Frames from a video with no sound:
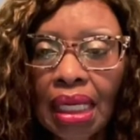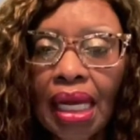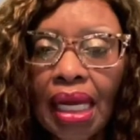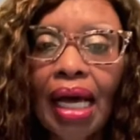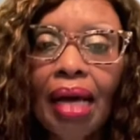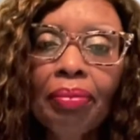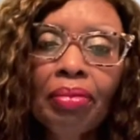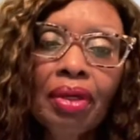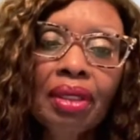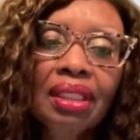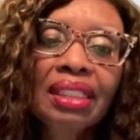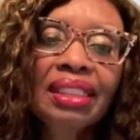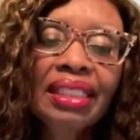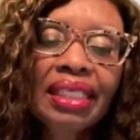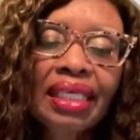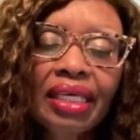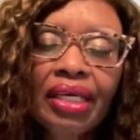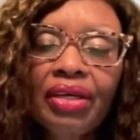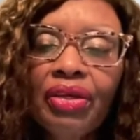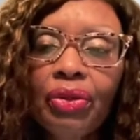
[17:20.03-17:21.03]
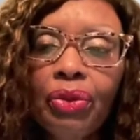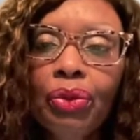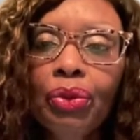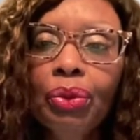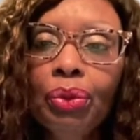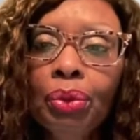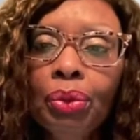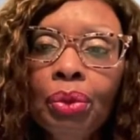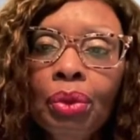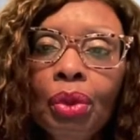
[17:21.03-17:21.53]
I'm going to tell
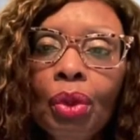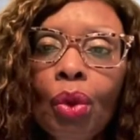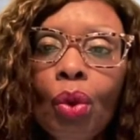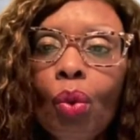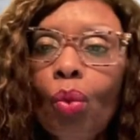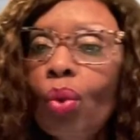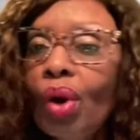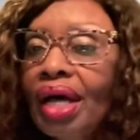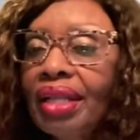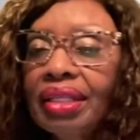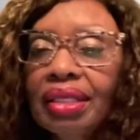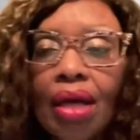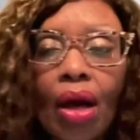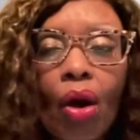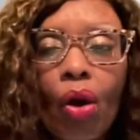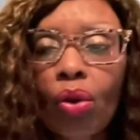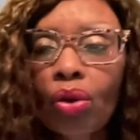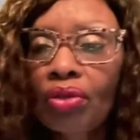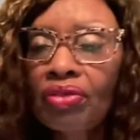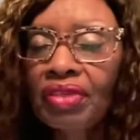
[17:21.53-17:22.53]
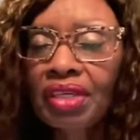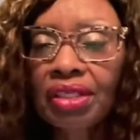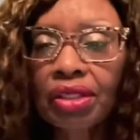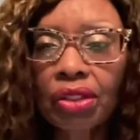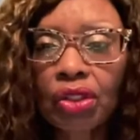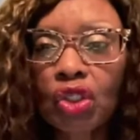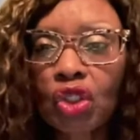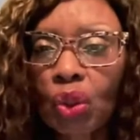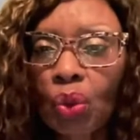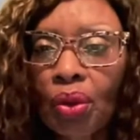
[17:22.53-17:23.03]
you why all of this
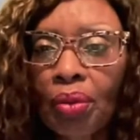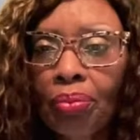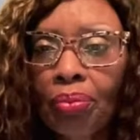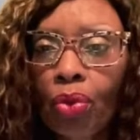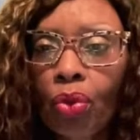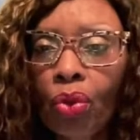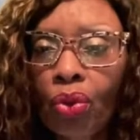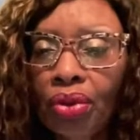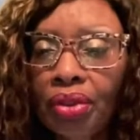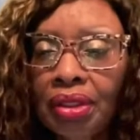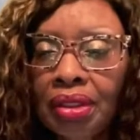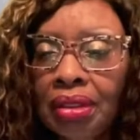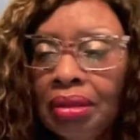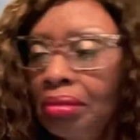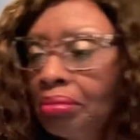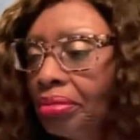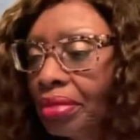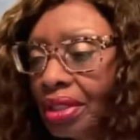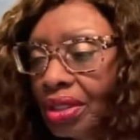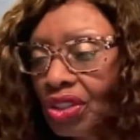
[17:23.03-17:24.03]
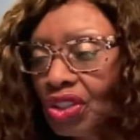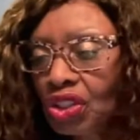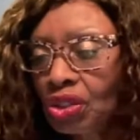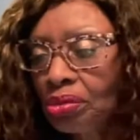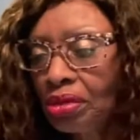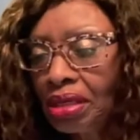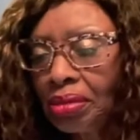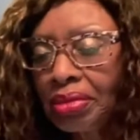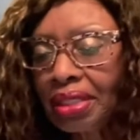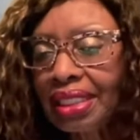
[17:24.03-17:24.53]
is so important, because you
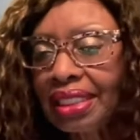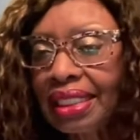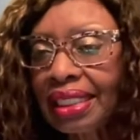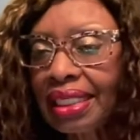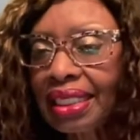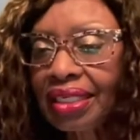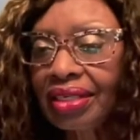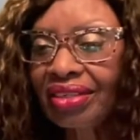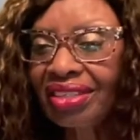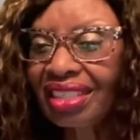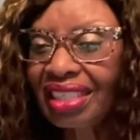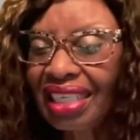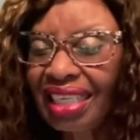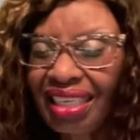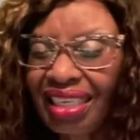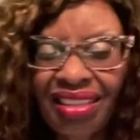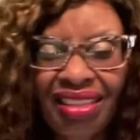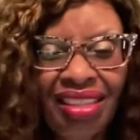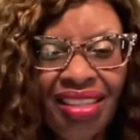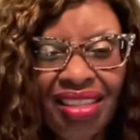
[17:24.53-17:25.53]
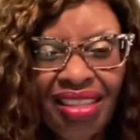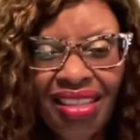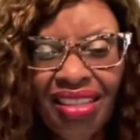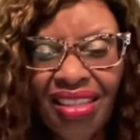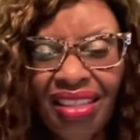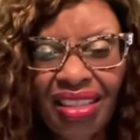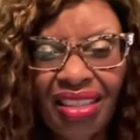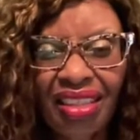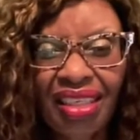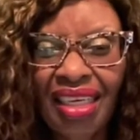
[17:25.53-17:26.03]
may be sitting there saying,
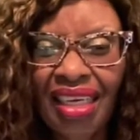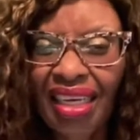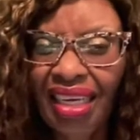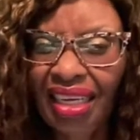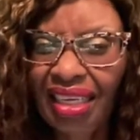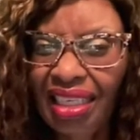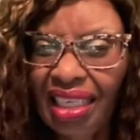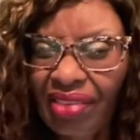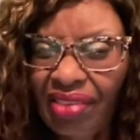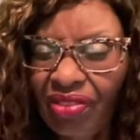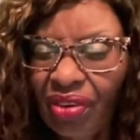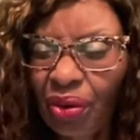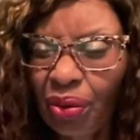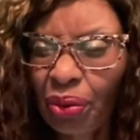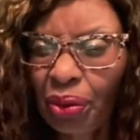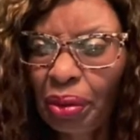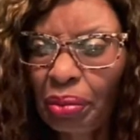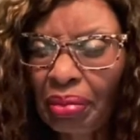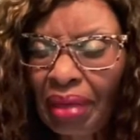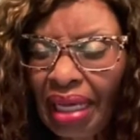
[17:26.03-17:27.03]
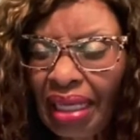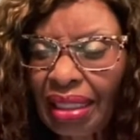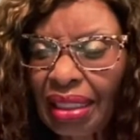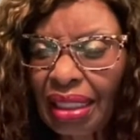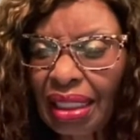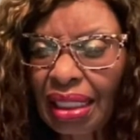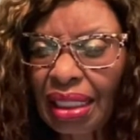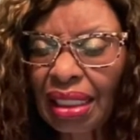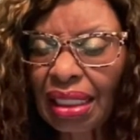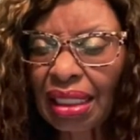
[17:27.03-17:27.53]
I never heard about
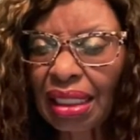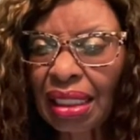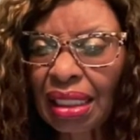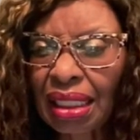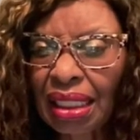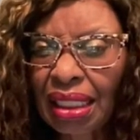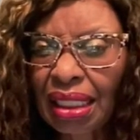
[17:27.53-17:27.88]
this.